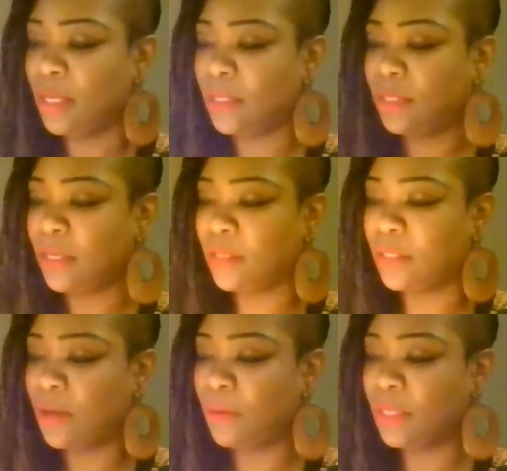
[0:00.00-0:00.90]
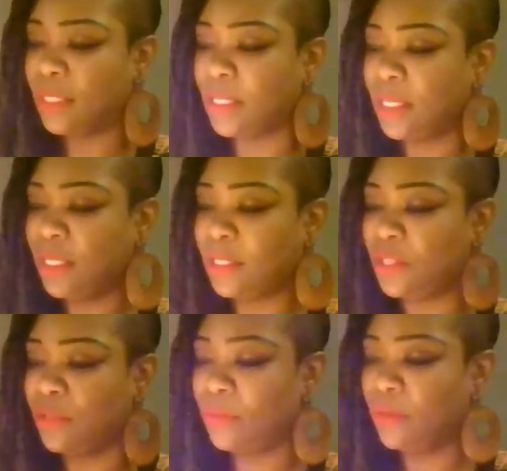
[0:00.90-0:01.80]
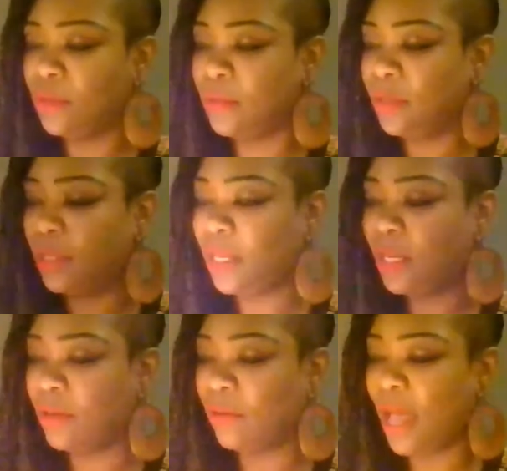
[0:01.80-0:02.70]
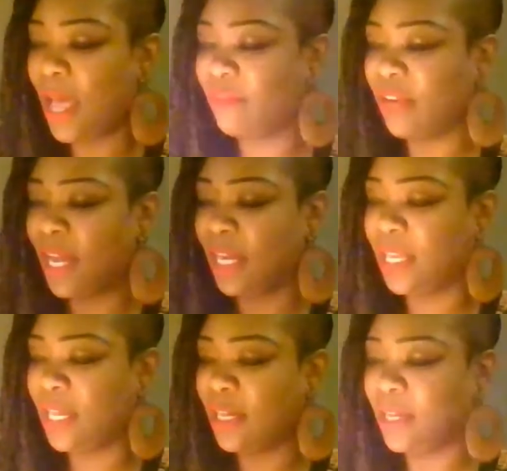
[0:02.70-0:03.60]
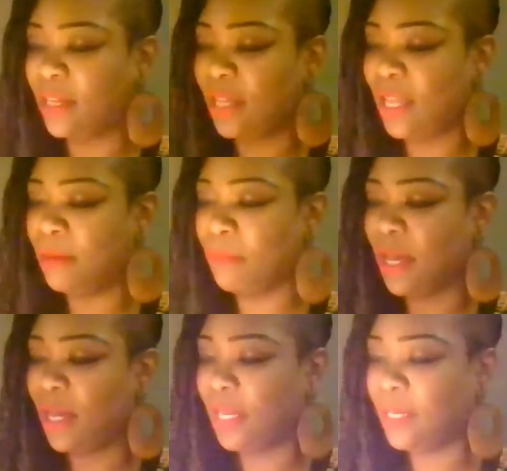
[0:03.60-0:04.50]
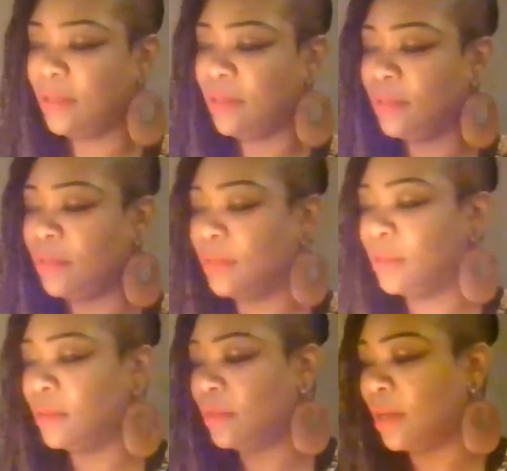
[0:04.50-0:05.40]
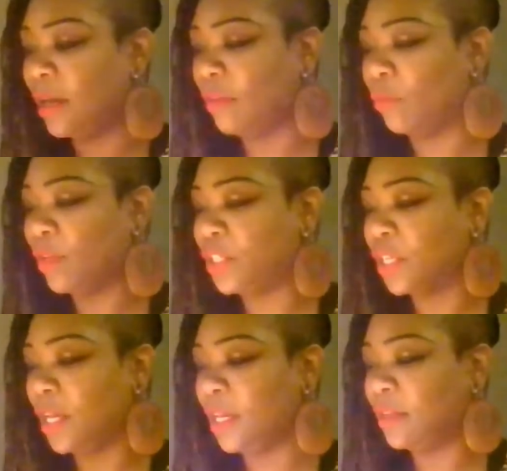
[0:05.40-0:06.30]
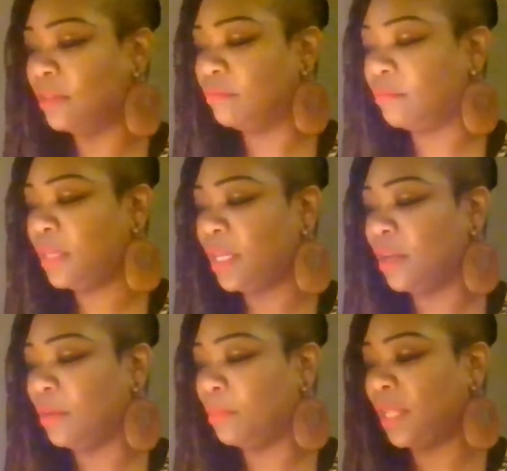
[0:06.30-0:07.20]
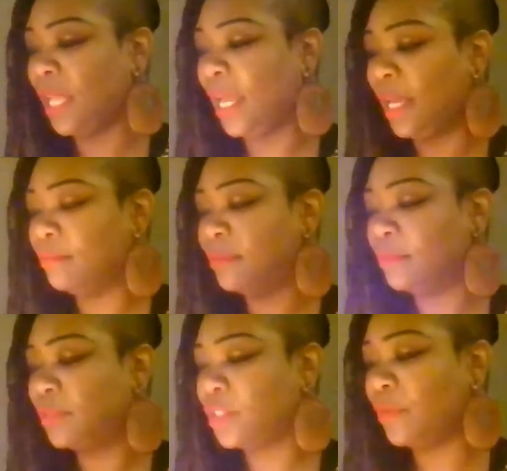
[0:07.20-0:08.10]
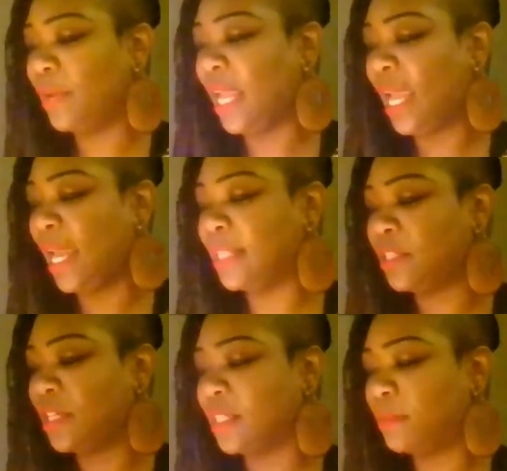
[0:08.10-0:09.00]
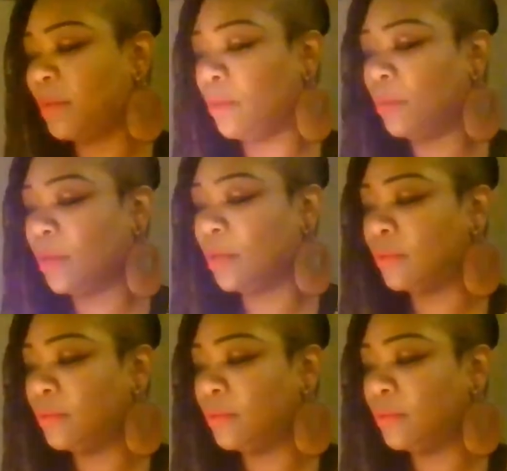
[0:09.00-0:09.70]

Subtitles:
So it's always good to, have an idea in mind of what you're gonna, play to enhance your spell work.